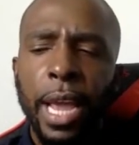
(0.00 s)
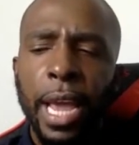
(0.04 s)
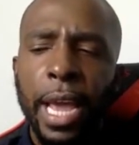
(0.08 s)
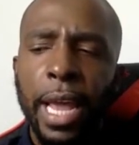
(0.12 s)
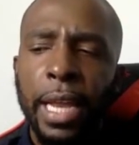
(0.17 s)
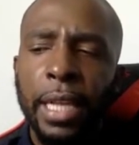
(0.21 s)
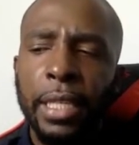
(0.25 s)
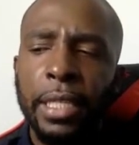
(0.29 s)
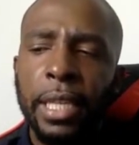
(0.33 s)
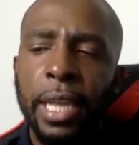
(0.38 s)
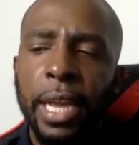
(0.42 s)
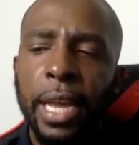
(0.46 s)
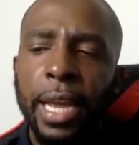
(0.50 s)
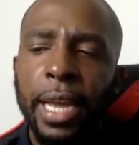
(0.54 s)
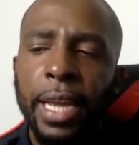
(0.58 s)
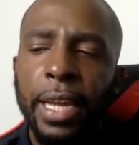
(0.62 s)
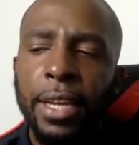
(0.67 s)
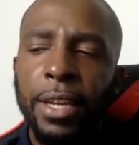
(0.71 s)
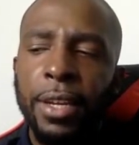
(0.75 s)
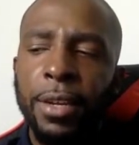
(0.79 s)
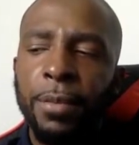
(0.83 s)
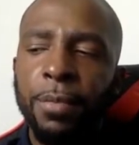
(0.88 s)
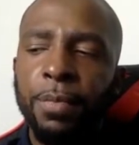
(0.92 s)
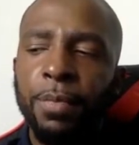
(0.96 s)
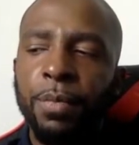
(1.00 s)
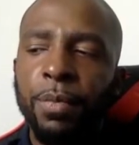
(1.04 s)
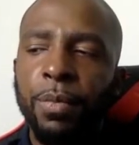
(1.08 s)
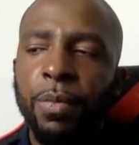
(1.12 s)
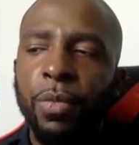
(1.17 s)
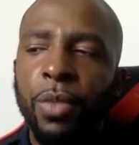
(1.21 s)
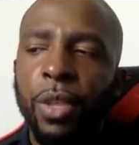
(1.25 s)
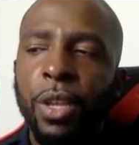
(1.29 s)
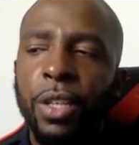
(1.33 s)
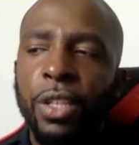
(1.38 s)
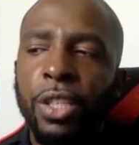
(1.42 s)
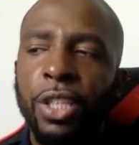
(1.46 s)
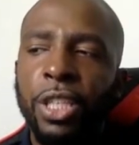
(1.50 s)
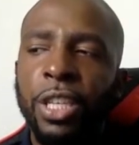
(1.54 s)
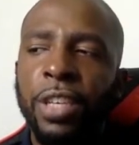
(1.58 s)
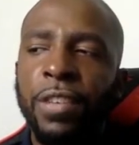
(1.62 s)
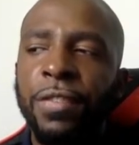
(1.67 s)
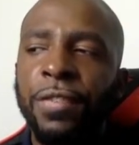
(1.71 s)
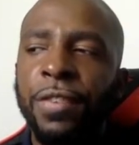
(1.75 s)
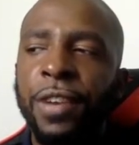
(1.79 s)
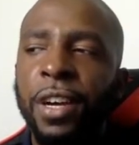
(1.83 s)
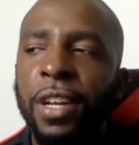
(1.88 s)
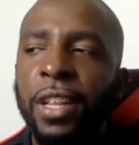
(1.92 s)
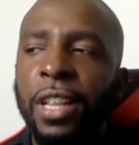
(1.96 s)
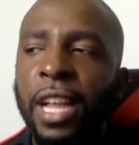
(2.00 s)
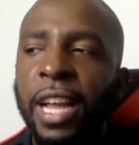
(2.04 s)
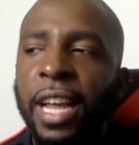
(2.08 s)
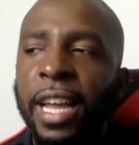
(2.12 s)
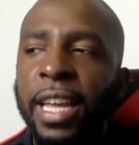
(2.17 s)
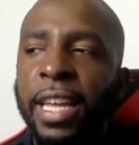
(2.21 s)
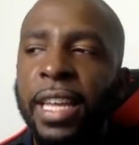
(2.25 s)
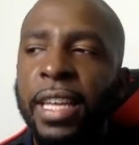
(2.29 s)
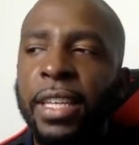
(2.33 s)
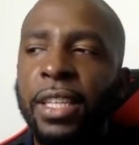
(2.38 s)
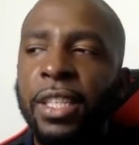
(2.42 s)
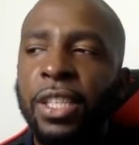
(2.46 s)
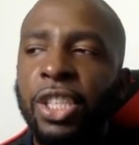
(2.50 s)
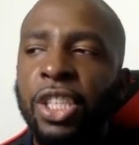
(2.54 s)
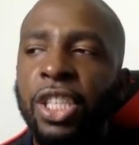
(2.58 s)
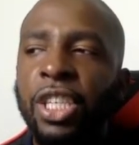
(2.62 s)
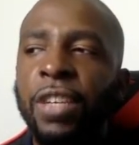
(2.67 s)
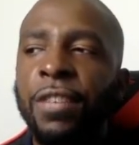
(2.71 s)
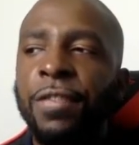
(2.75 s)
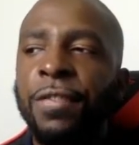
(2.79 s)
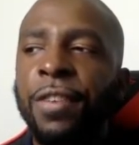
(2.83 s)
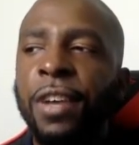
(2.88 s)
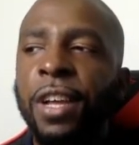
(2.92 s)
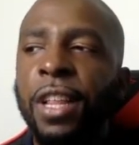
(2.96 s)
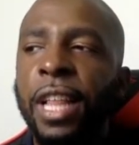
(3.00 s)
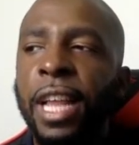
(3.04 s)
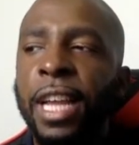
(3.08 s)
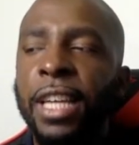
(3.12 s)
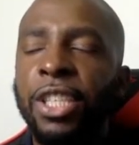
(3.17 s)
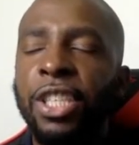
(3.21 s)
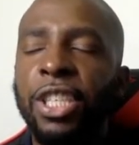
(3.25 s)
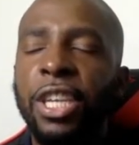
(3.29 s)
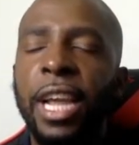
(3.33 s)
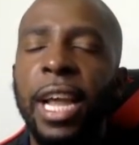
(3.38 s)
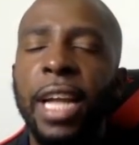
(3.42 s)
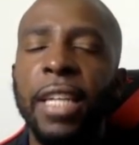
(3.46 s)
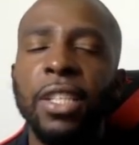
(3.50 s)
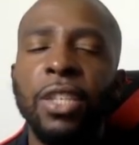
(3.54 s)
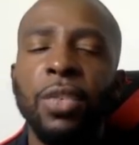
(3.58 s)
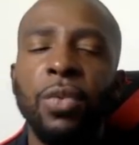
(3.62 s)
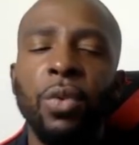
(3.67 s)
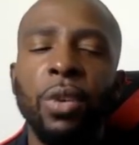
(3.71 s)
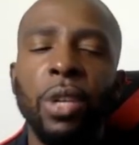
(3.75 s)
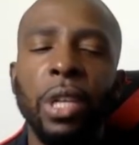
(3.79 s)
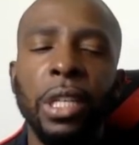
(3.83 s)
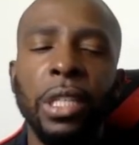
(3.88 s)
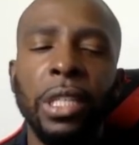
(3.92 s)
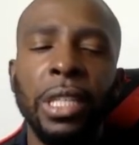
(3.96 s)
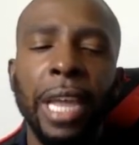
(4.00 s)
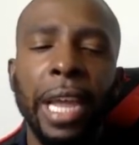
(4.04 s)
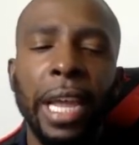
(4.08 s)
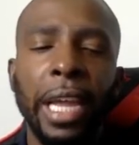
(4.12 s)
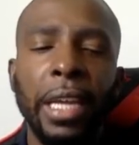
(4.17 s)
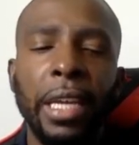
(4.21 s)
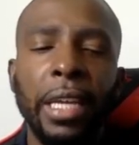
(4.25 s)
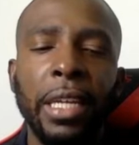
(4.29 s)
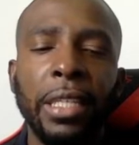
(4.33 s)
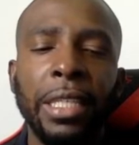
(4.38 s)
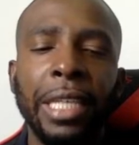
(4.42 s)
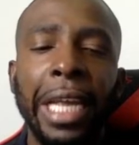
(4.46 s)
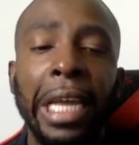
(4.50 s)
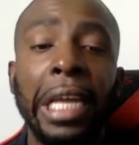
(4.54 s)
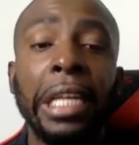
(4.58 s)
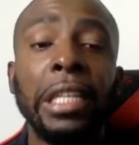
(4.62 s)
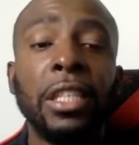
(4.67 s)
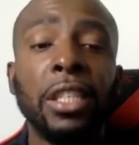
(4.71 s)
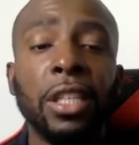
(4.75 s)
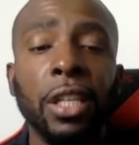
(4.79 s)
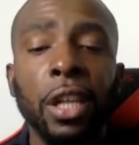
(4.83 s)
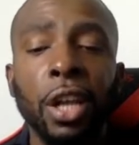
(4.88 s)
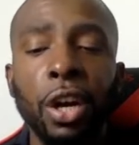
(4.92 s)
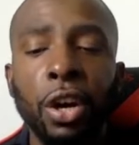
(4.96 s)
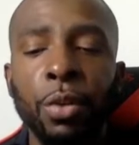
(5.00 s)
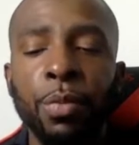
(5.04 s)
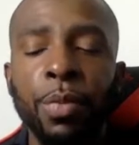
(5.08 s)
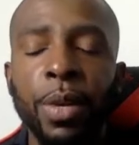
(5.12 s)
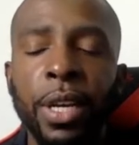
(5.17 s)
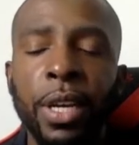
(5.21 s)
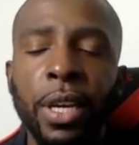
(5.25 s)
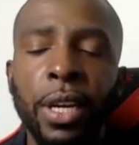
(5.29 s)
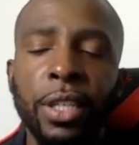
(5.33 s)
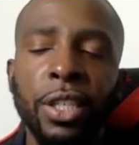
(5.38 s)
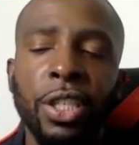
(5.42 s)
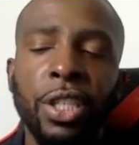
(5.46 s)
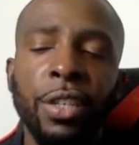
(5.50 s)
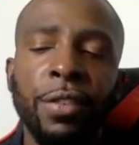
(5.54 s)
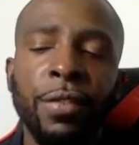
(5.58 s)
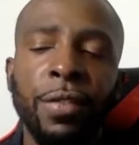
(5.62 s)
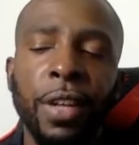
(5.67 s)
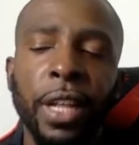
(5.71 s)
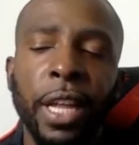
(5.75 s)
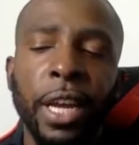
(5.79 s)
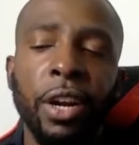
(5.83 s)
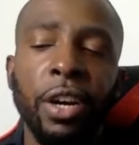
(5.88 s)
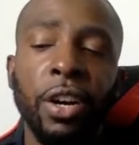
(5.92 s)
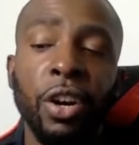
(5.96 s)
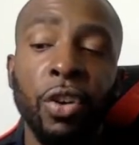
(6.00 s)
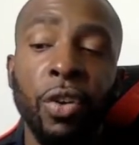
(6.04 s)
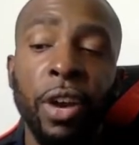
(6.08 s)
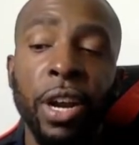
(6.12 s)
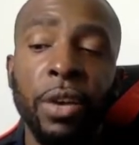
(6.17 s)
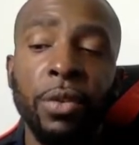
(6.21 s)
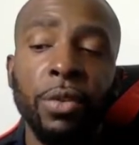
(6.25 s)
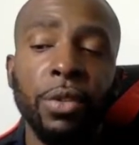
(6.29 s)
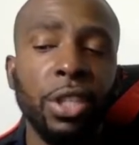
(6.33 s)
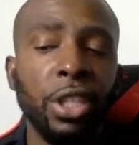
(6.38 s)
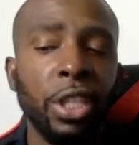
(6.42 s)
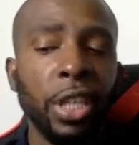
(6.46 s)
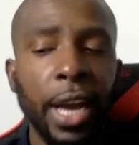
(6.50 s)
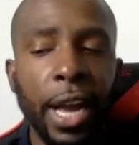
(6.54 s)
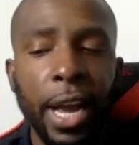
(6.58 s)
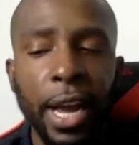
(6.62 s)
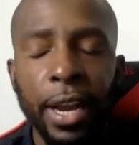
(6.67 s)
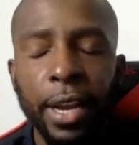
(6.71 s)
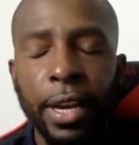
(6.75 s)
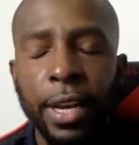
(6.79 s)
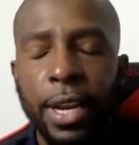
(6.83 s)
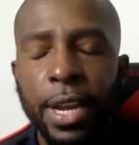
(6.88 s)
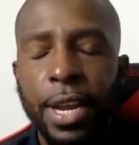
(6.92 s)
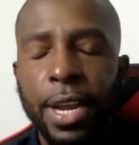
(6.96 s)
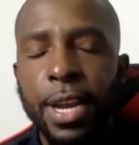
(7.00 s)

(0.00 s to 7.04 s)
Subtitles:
and it's like she felt like she had to really take it slow because she felt like her credit was shot.